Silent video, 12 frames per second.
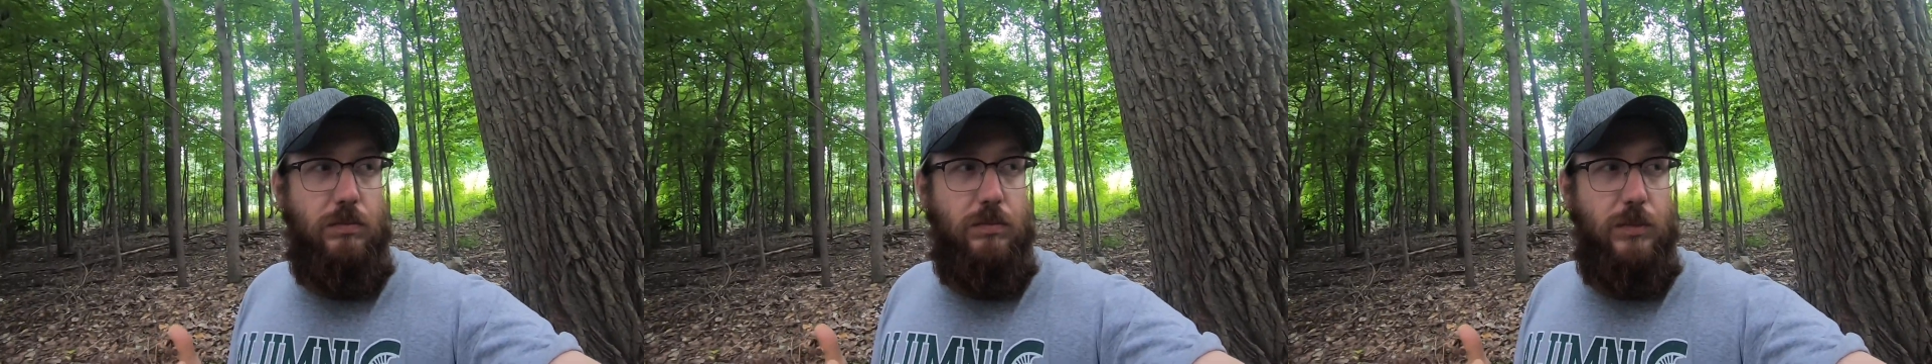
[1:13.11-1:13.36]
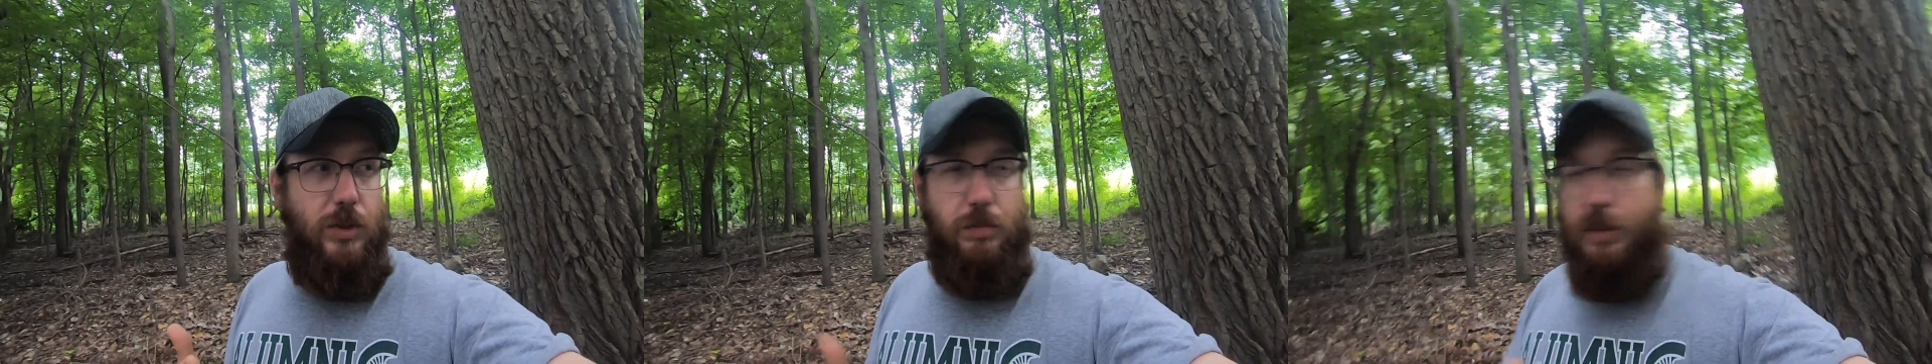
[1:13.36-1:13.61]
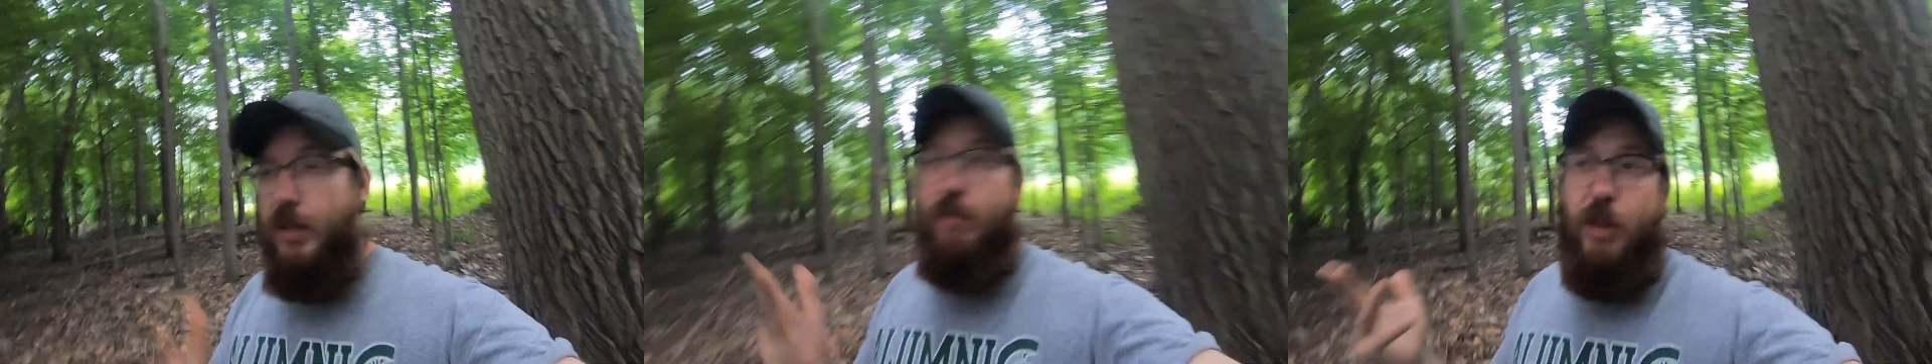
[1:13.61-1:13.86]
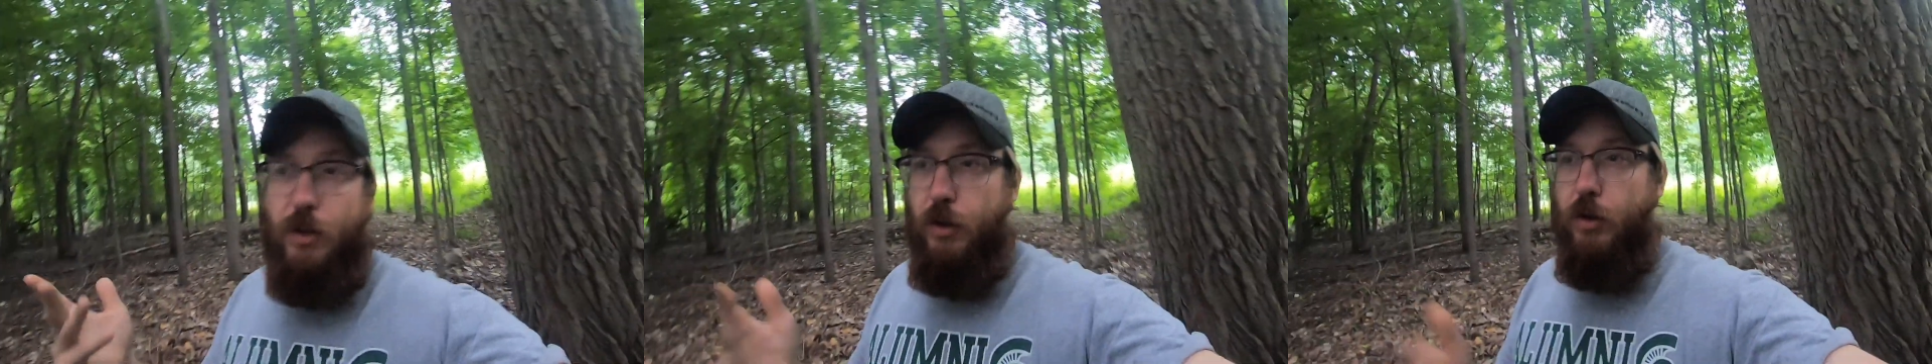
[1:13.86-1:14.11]
There's plenty of
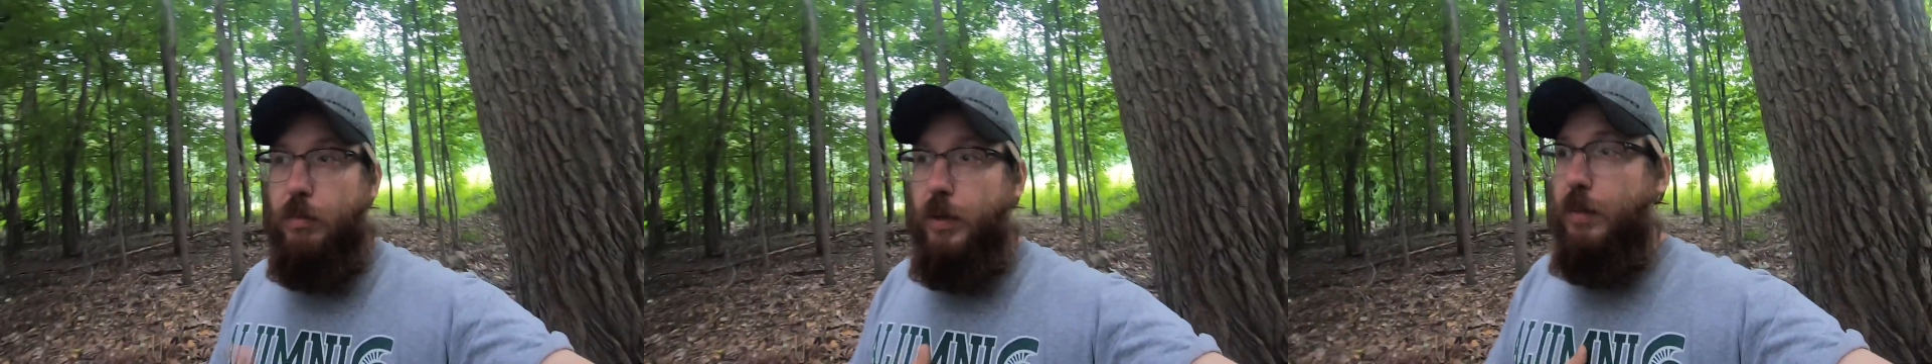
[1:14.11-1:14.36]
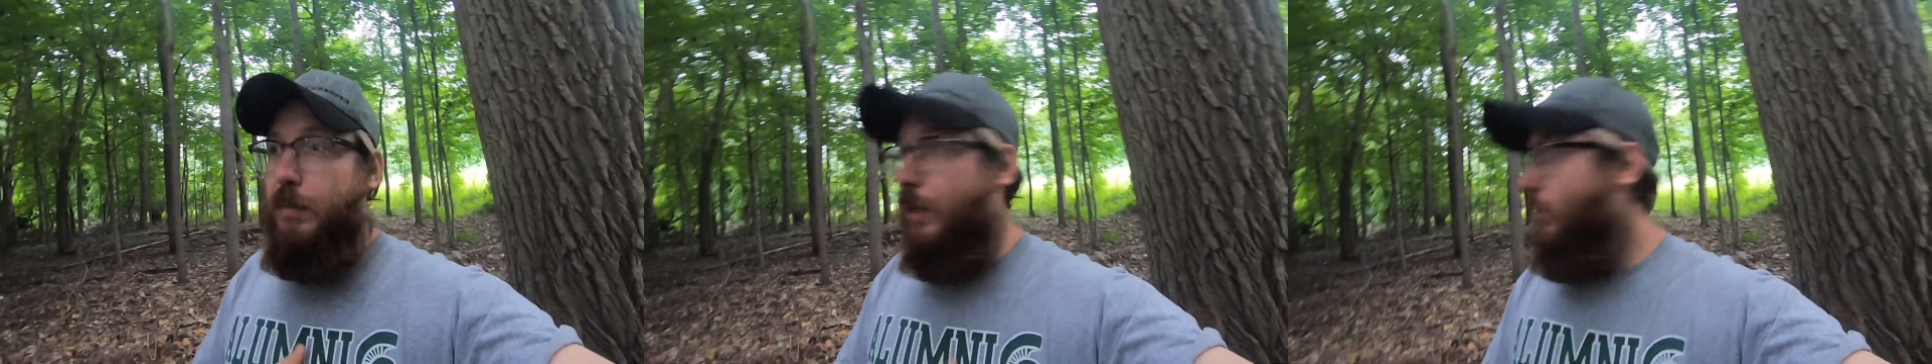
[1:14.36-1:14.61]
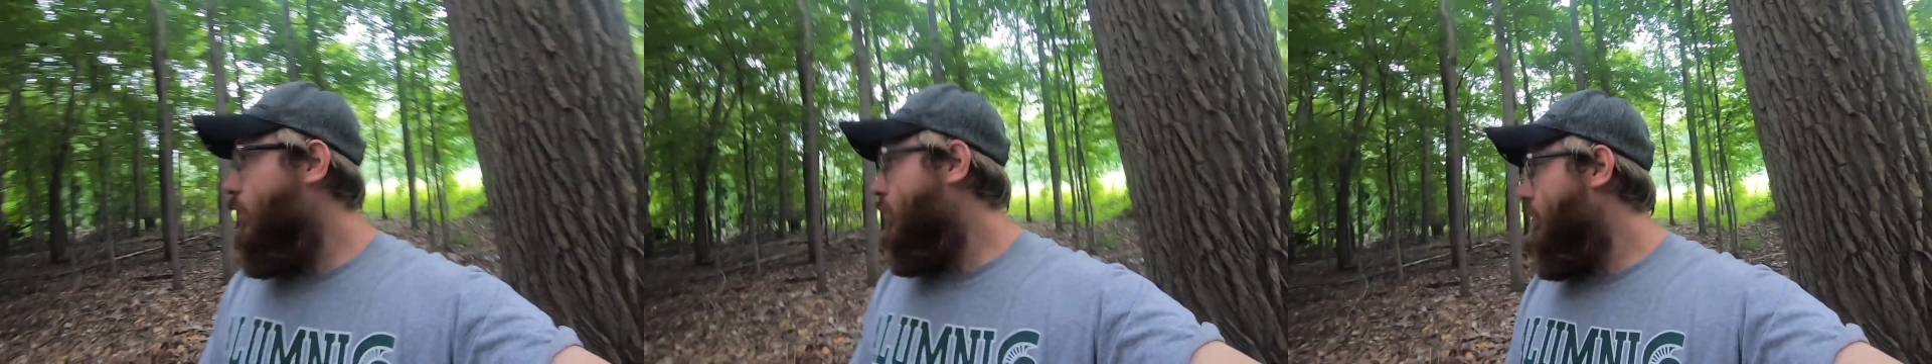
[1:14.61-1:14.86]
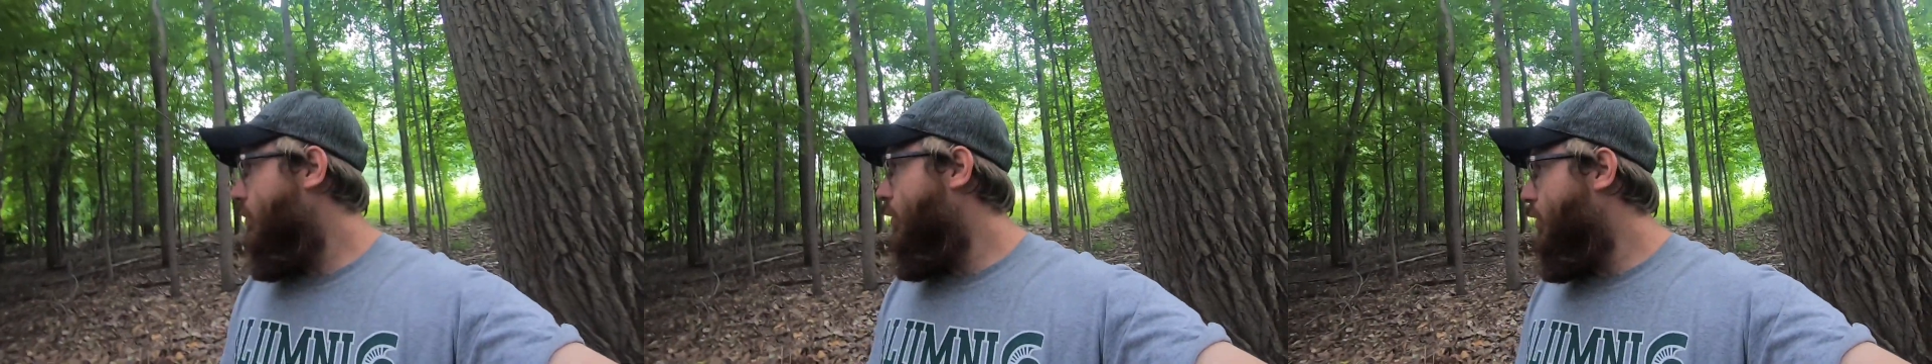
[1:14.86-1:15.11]
other European mounts,
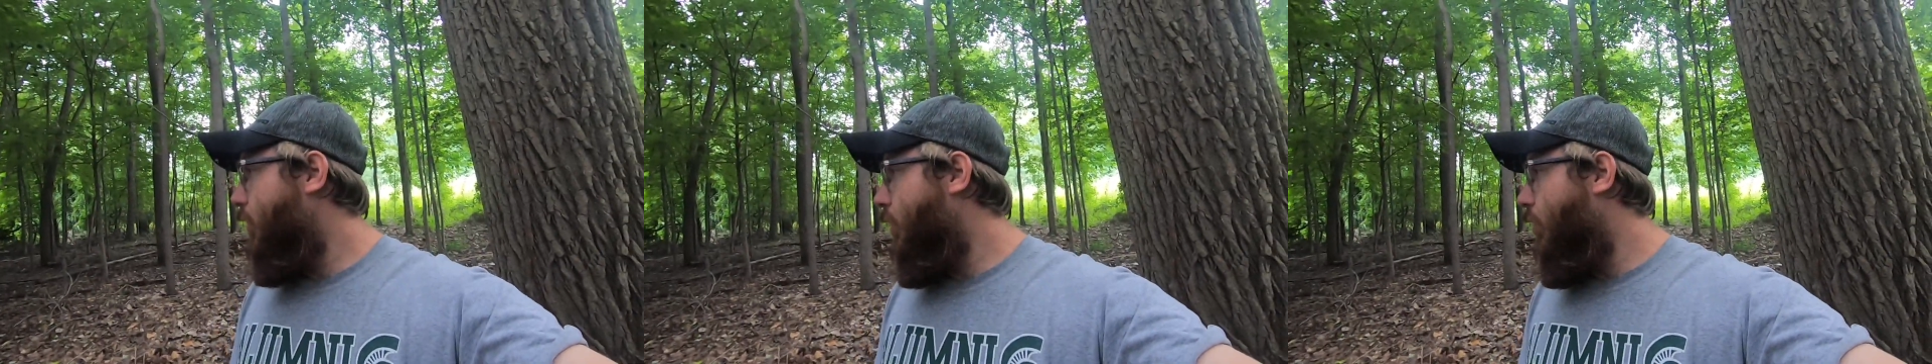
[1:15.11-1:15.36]
so